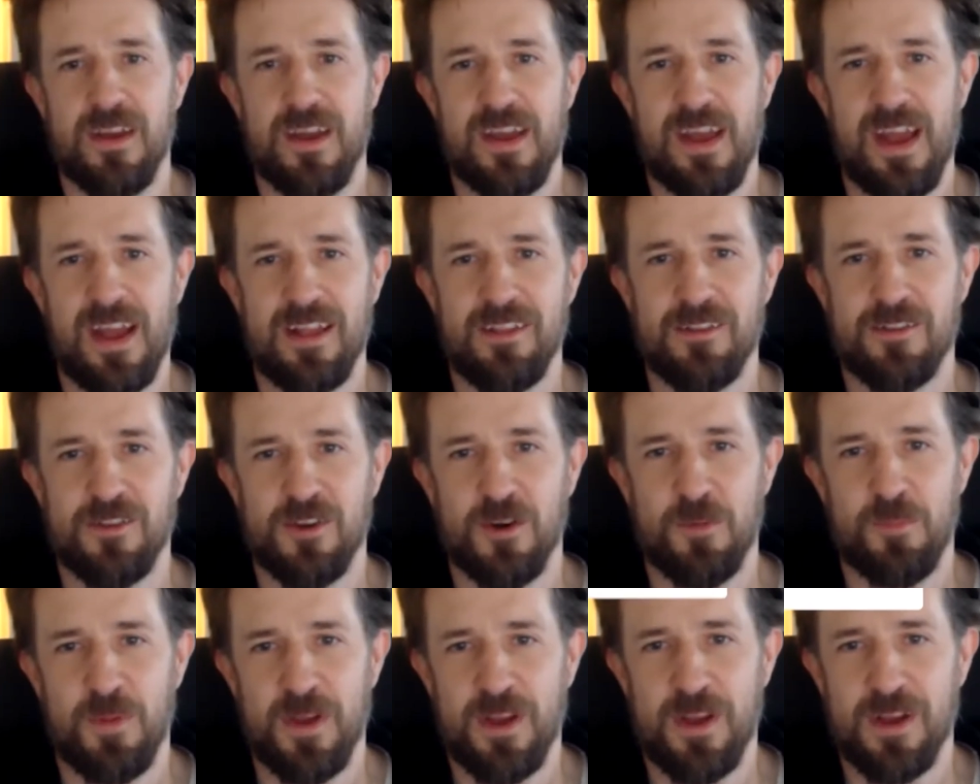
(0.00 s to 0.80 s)
And
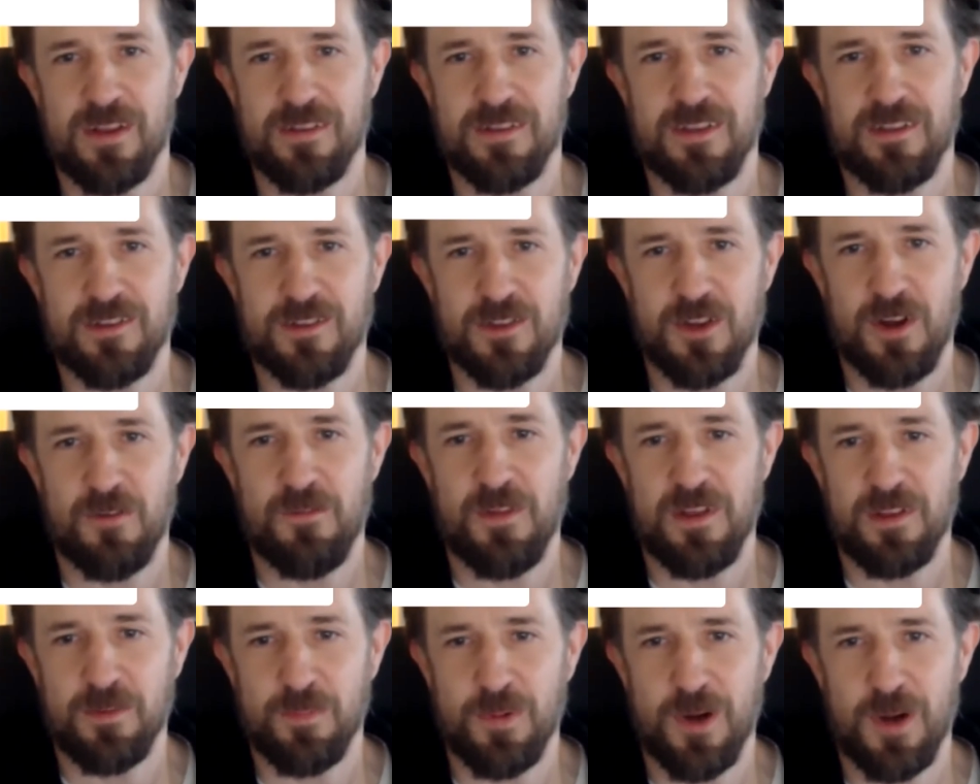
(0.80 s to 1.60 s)
so because it
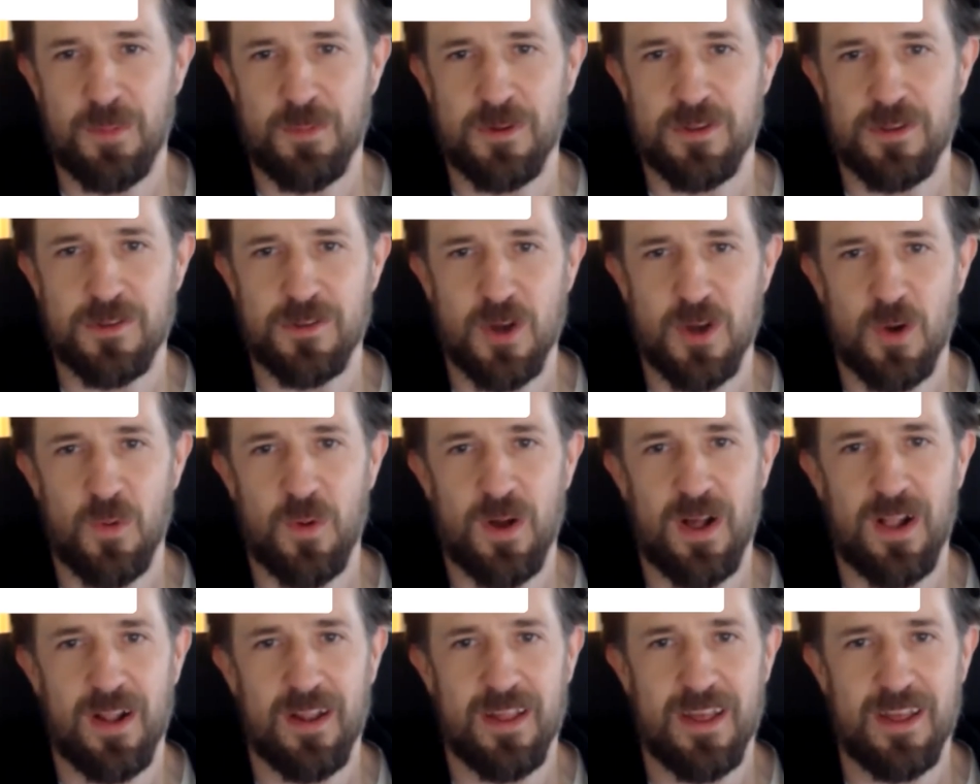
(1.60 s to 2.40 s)
served its purpose so
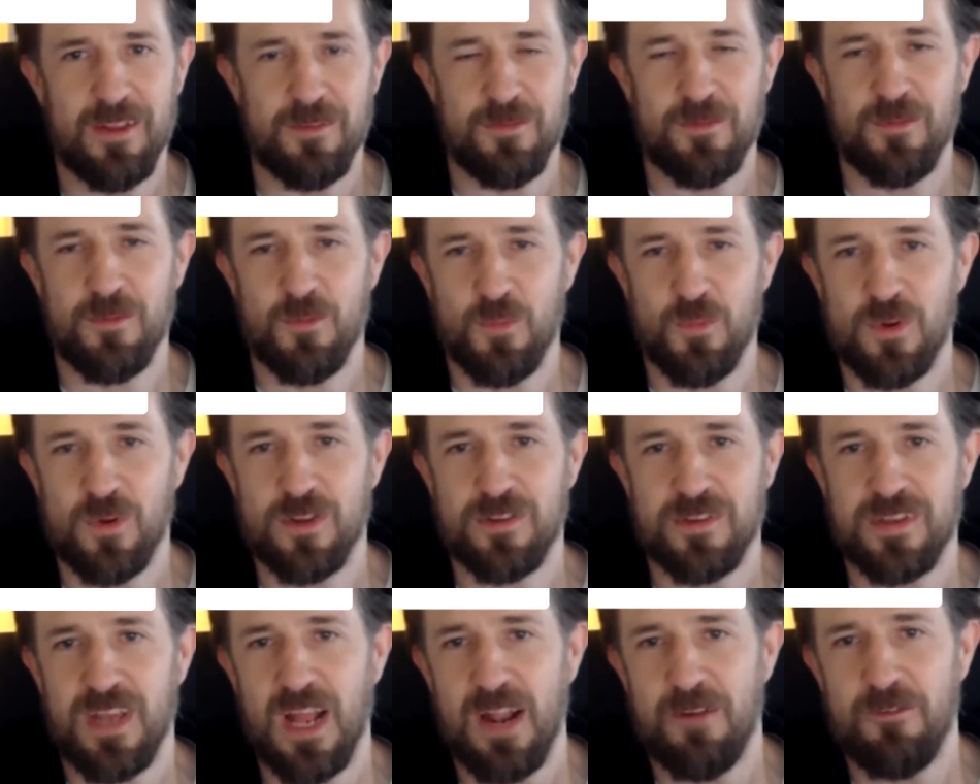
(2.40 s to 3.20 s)
well, it
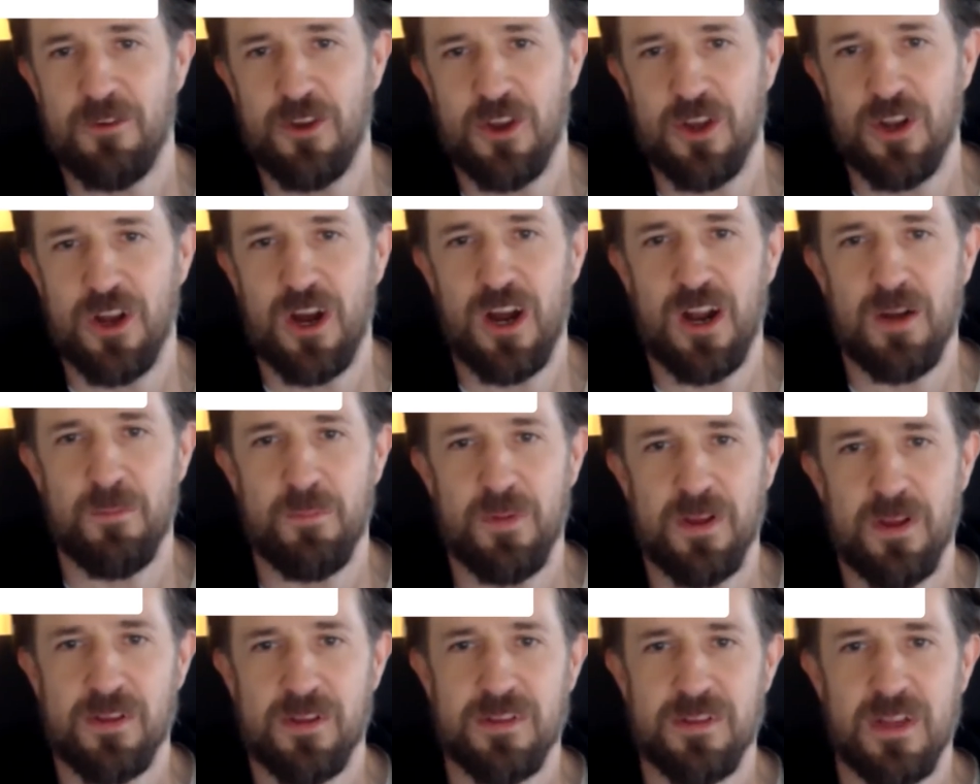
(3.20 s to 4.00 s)
was kind of good
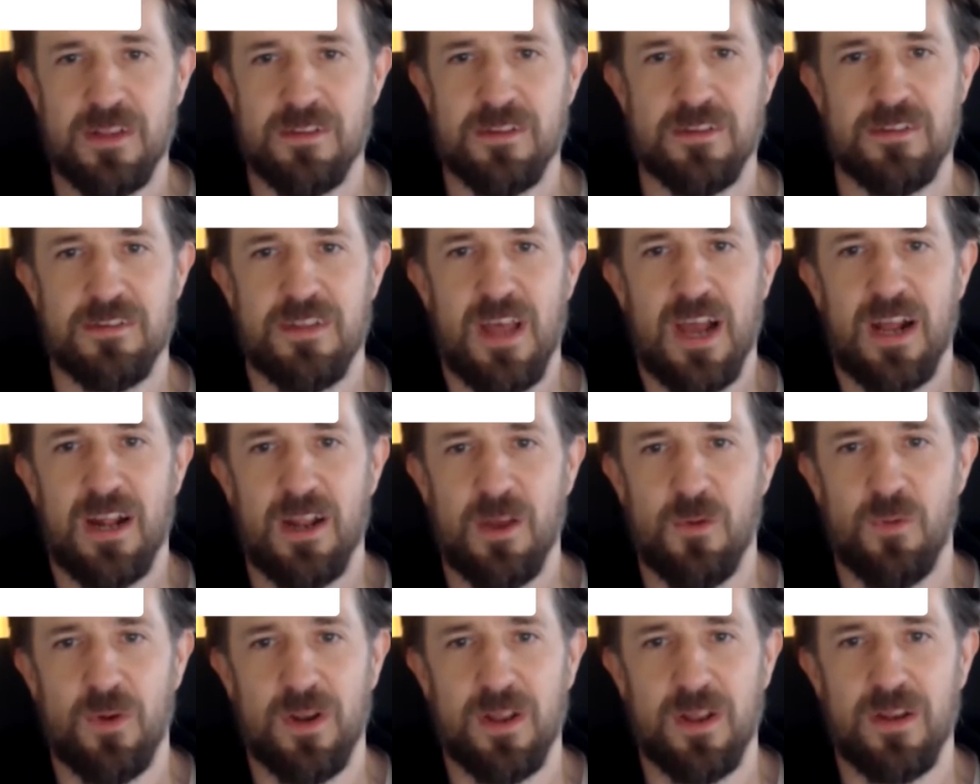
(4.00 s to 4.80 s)
art, because that's
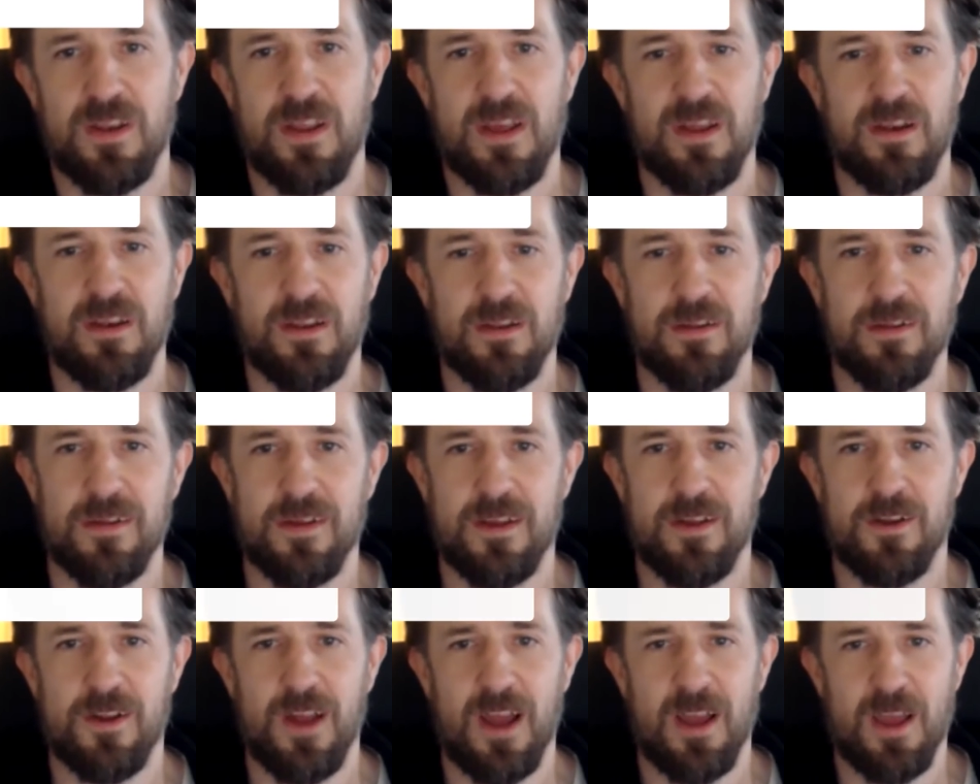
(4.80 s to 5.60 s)
exactly what it did.
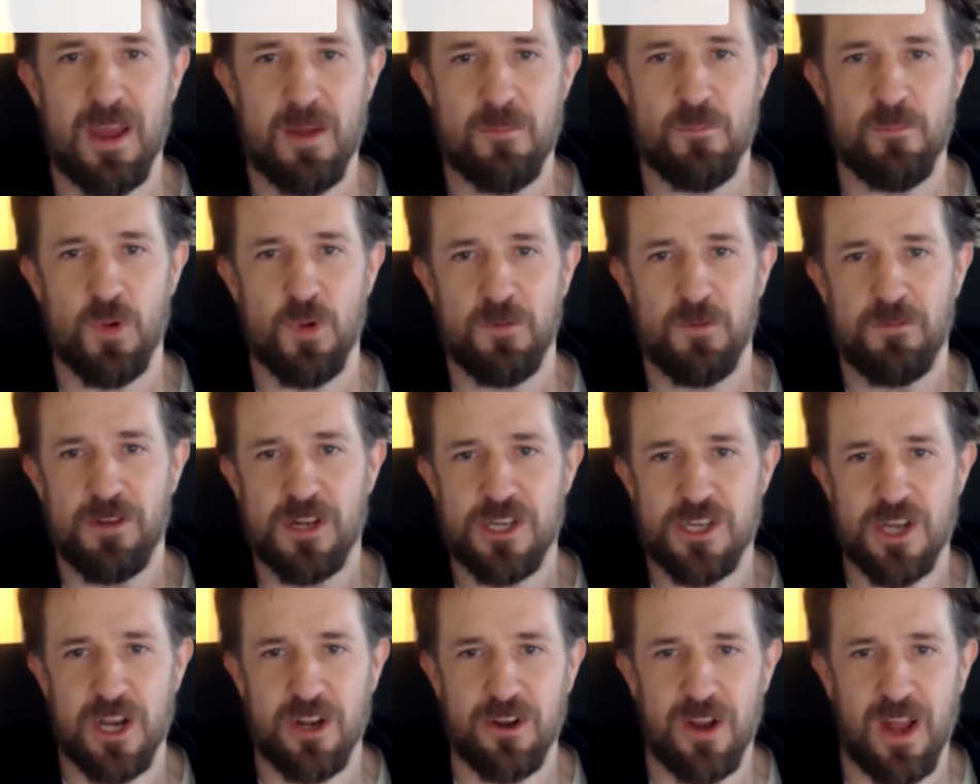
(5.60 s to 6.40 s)
It moved
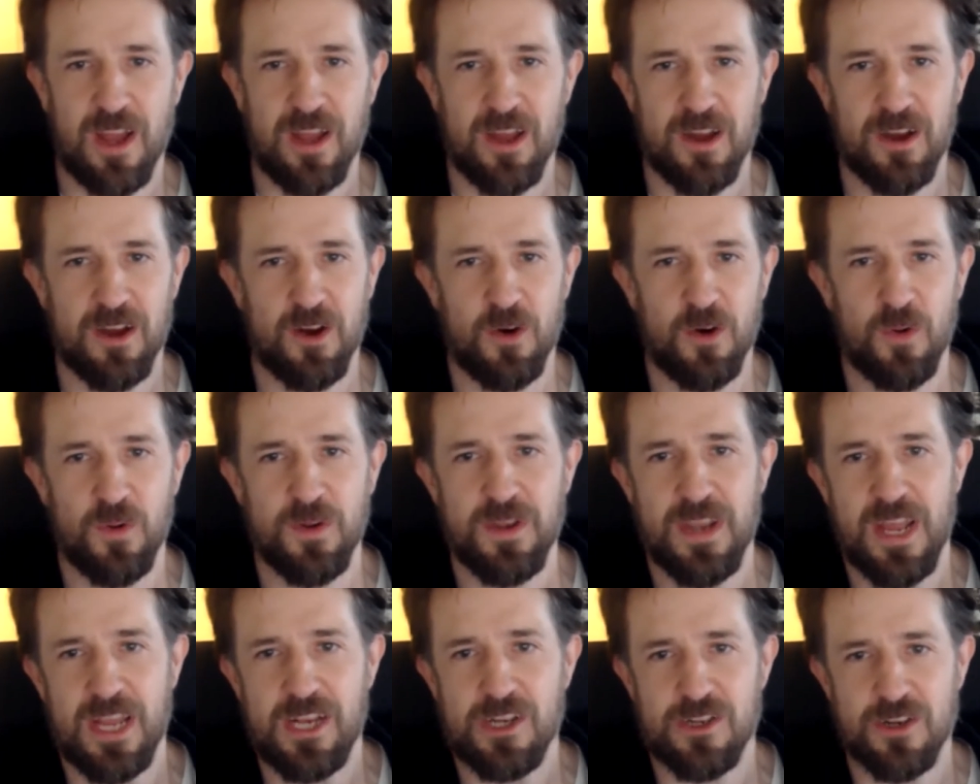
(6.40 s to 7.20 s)
a whole
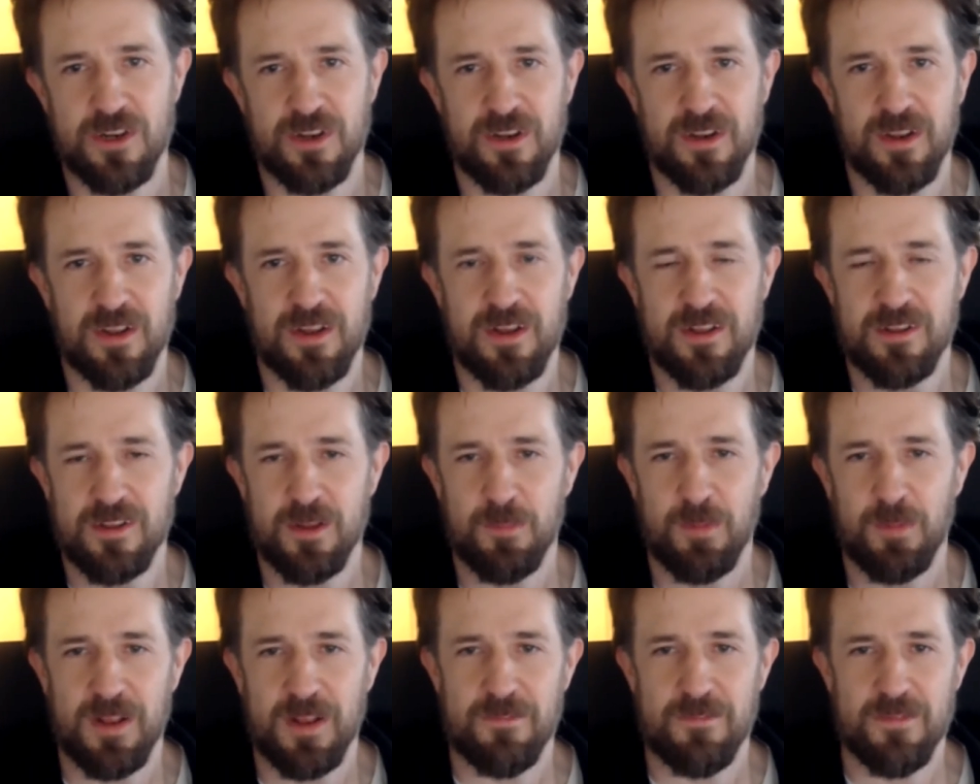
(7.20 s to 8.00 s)
nation
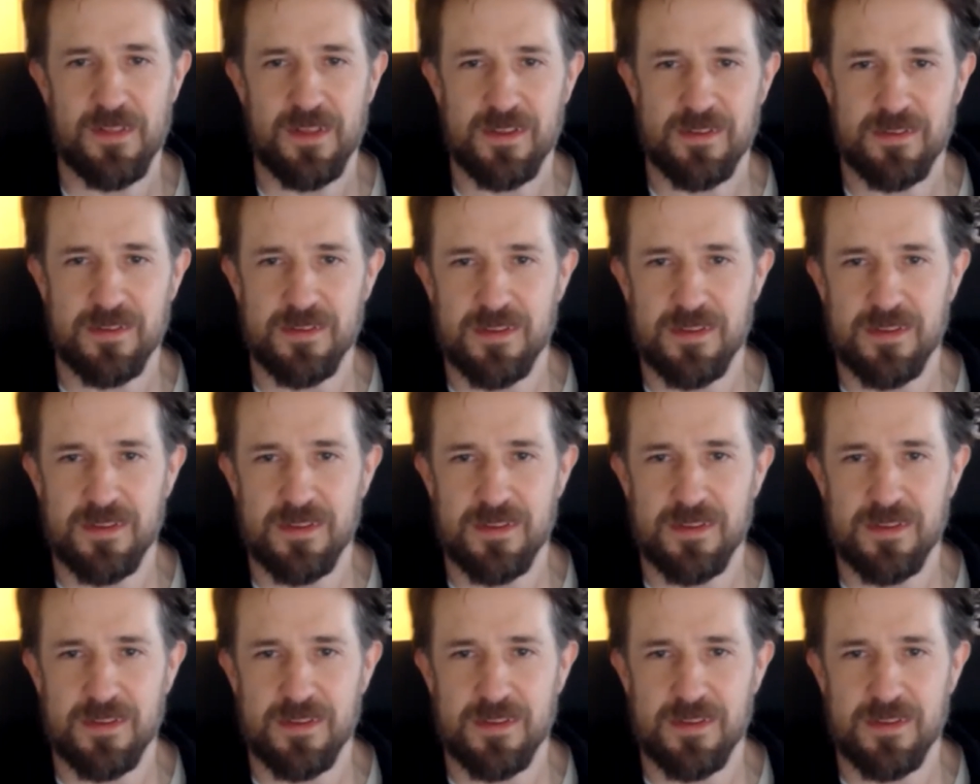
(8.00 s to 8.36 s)
to believe this.